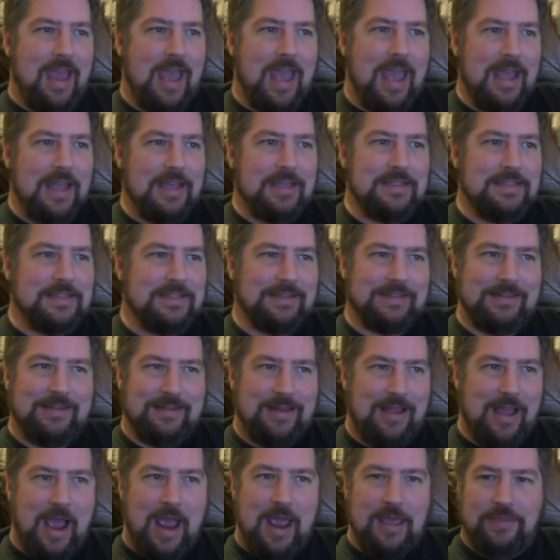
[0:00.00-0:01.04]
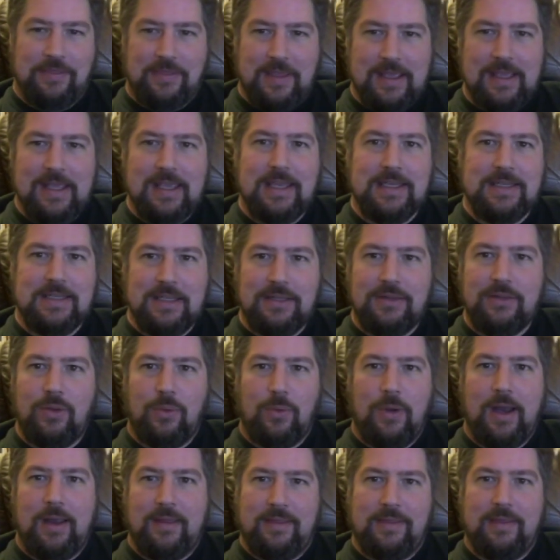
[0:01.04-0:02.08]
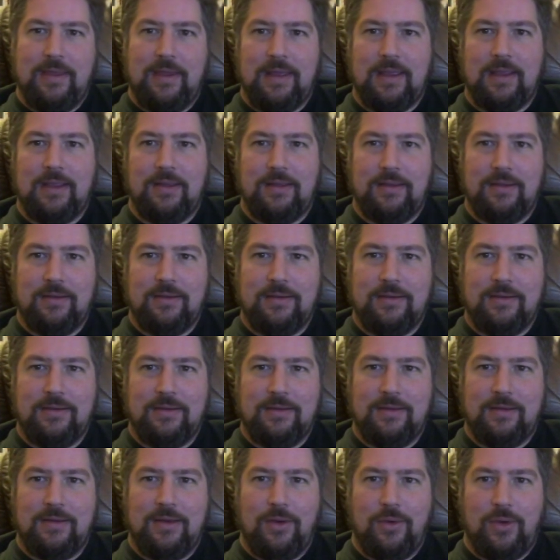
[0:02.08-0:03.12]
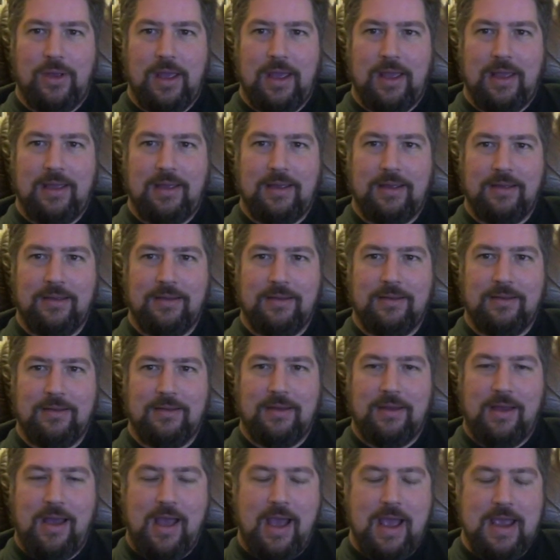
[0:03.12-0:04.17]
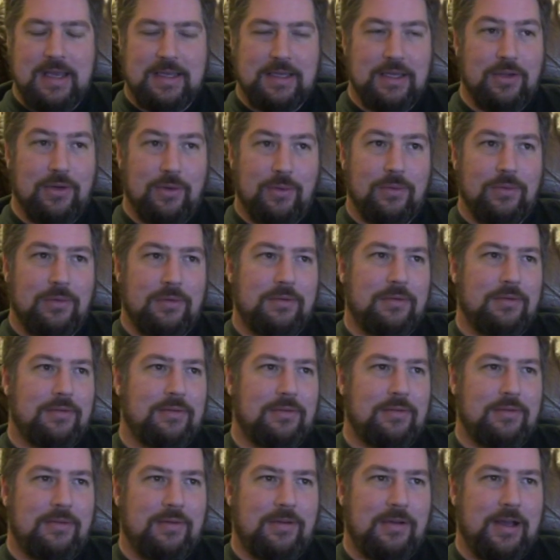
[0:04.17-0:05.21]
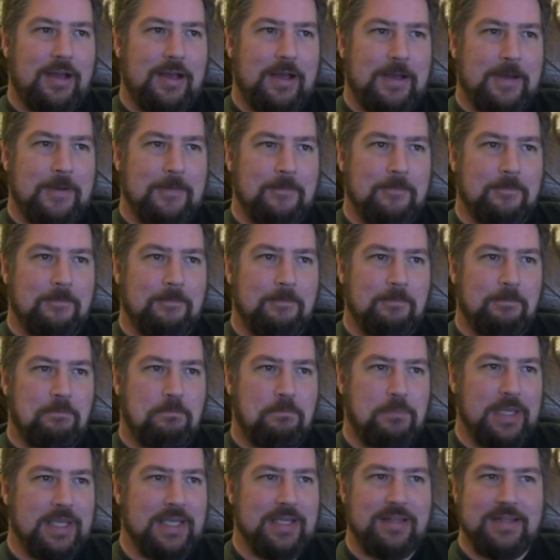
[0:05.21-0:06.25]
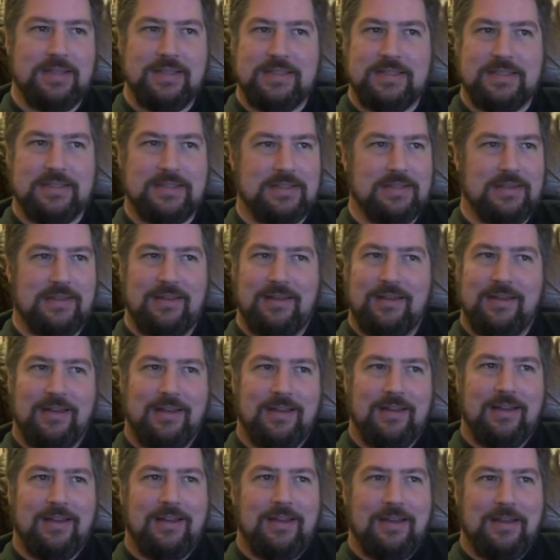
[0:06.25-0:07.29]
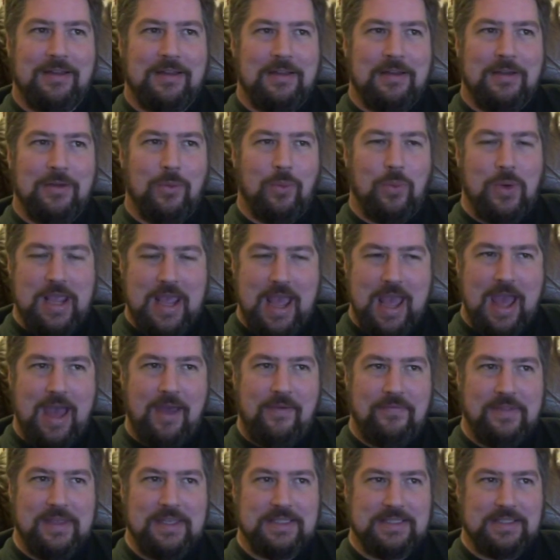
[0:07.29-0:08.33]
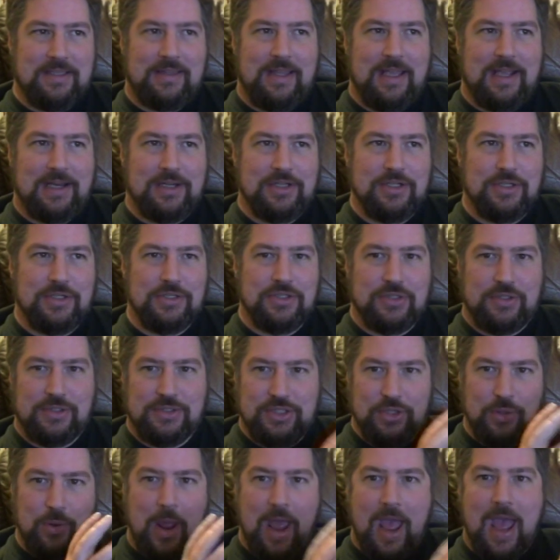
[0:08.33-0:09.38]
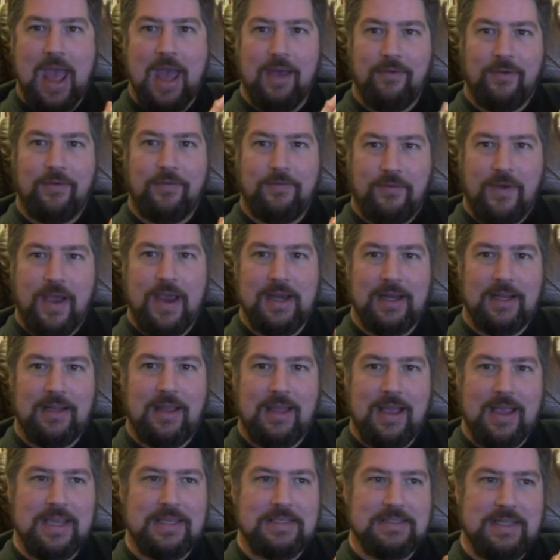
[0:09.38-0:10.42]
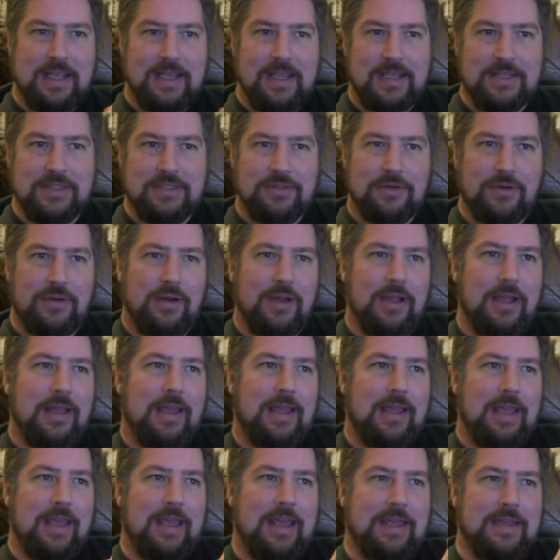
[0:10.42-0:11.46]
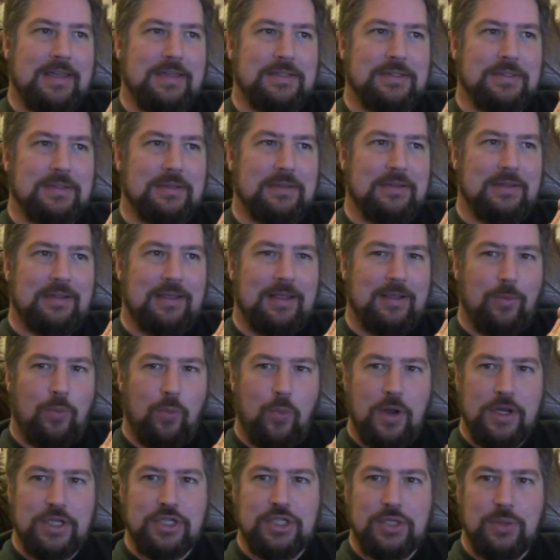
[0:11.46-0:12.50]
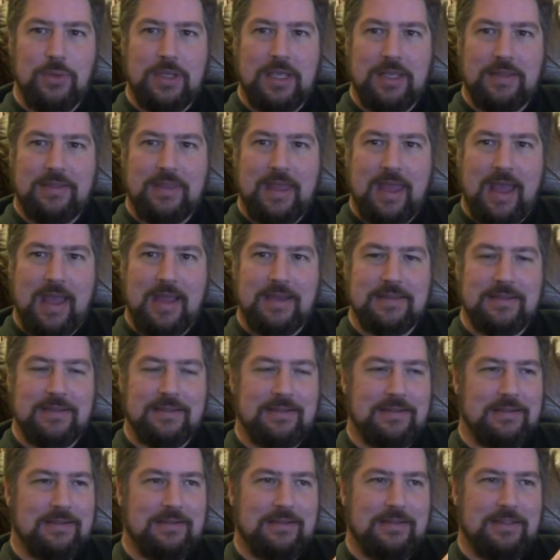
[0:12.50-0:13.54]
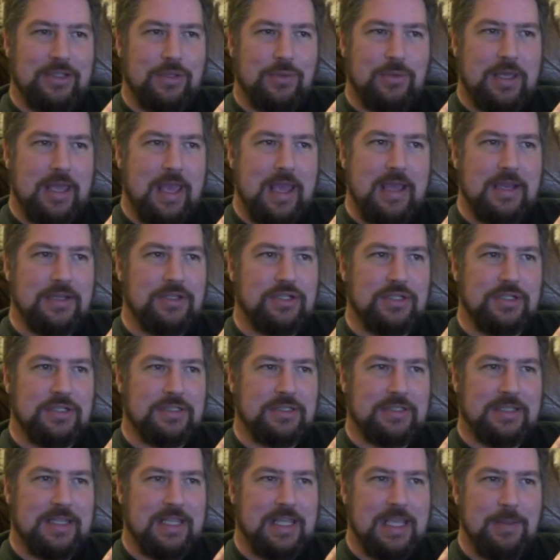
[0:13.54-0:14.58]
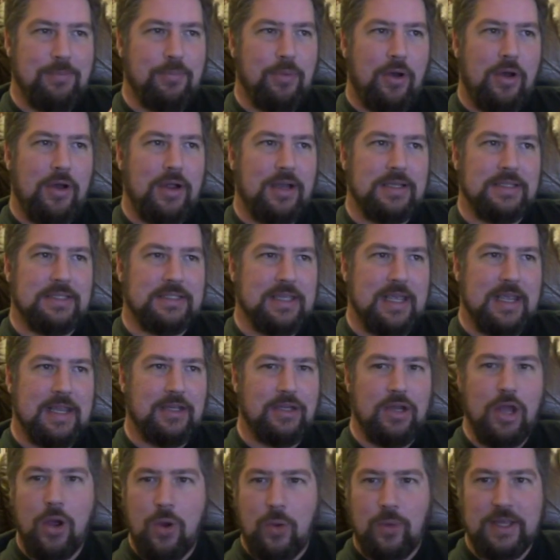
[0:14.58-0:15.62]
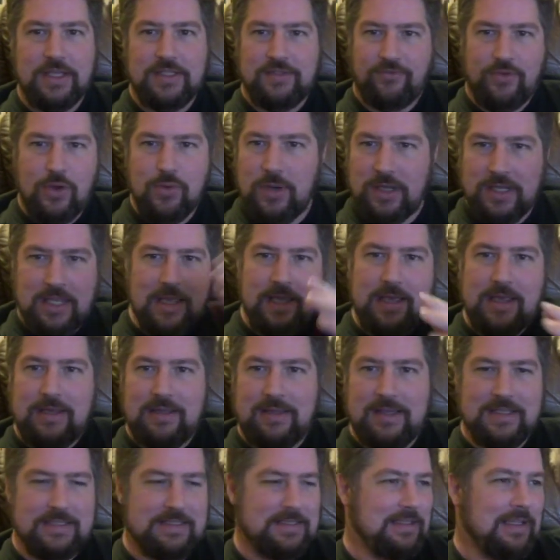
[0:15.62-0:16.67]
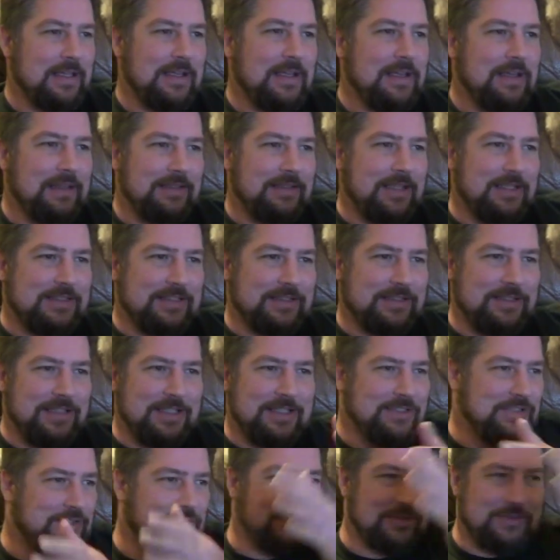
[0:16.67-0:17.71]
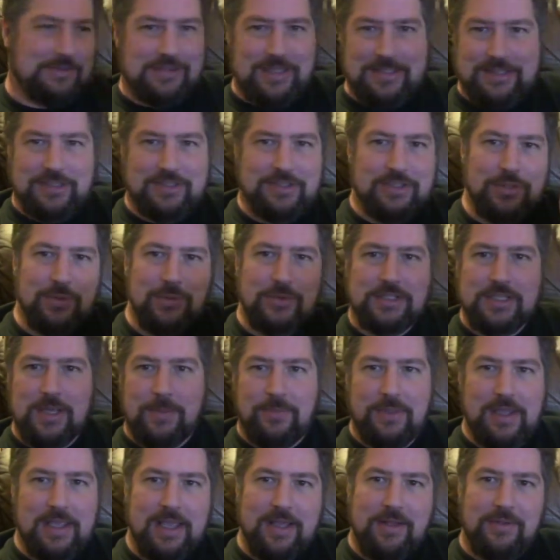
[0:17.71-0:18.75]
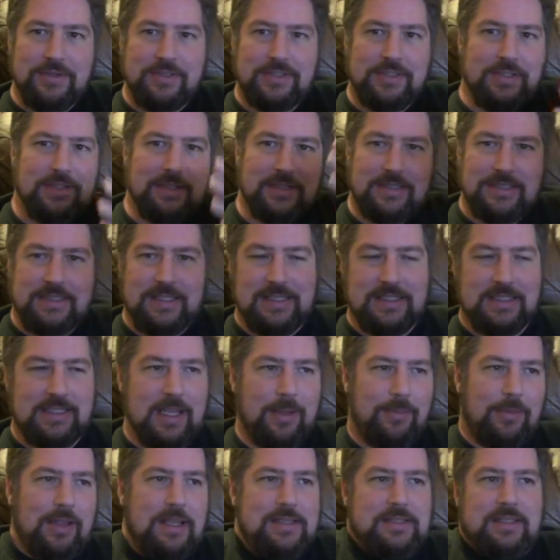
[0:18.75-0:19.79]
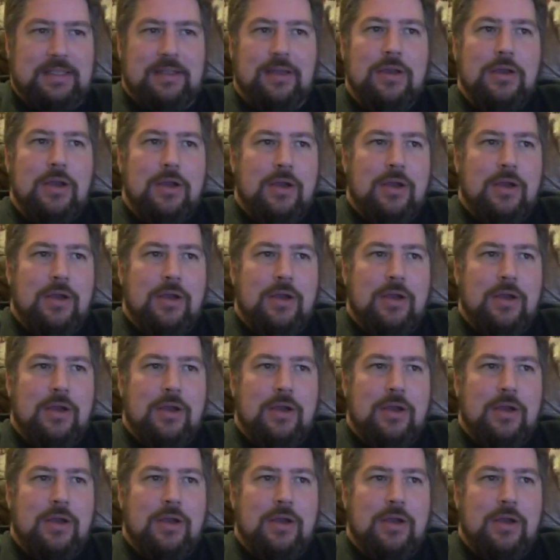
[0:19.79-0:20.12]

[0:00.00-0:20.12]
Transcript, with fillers: And I think he did the right thing. Okay? I do. Um, because we have these elections to have a finalized answer. And once you get that, you can't just keep on saying no let's vote again let's let's let's let's do something else to destabilize it